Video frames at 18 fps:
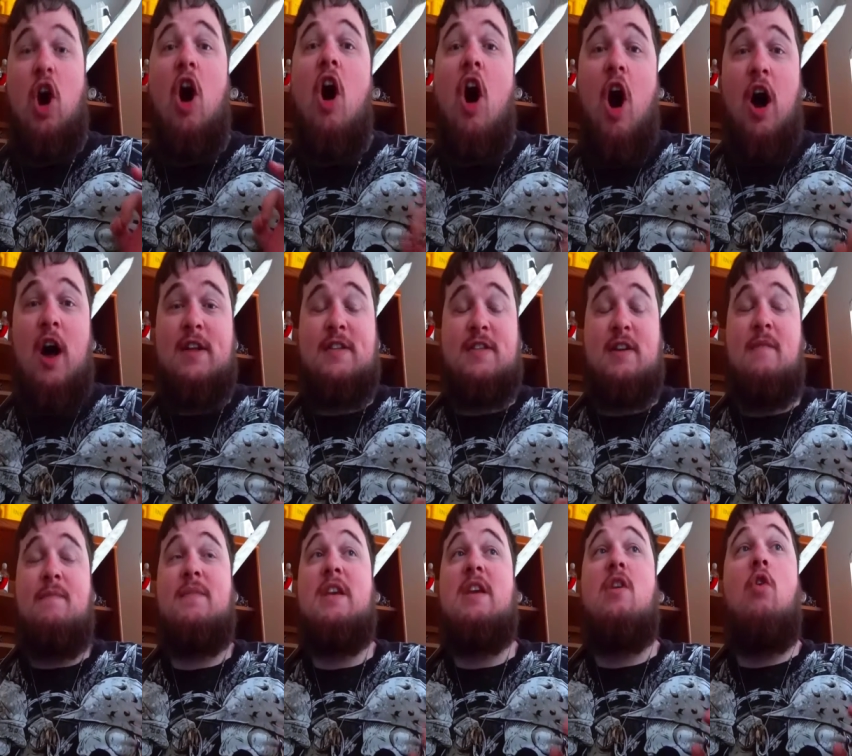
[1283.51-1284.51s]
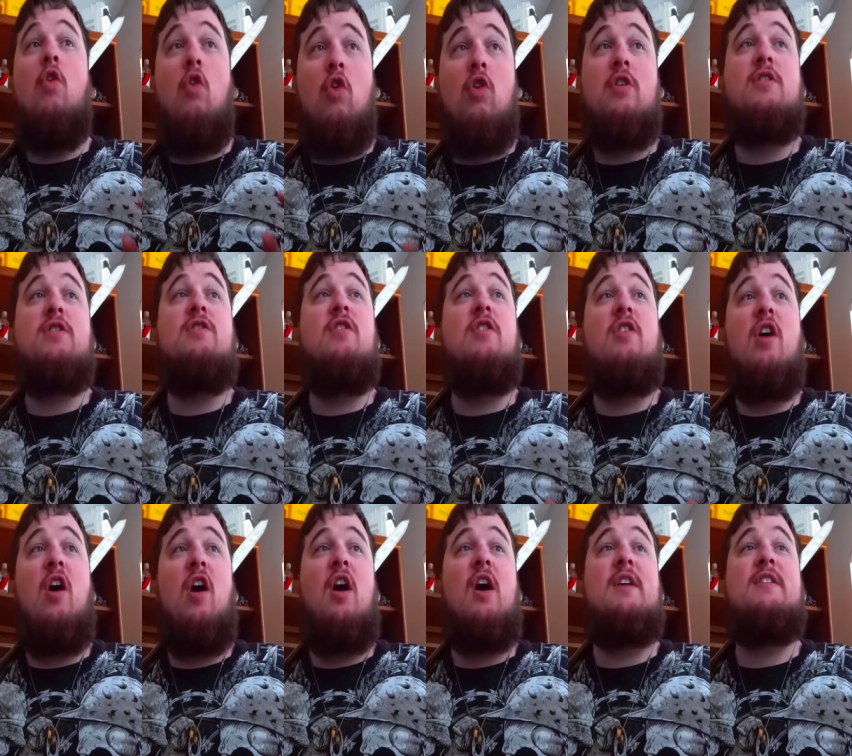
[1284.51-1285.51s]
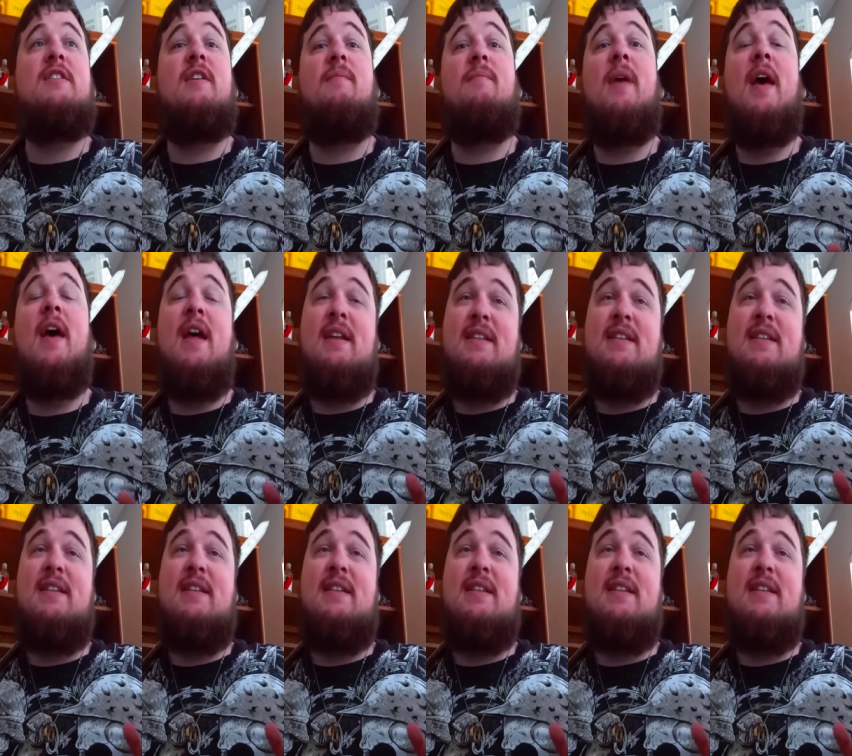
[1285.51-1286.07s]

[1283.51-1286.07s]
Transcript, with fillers: awesome. The orcs look awesome.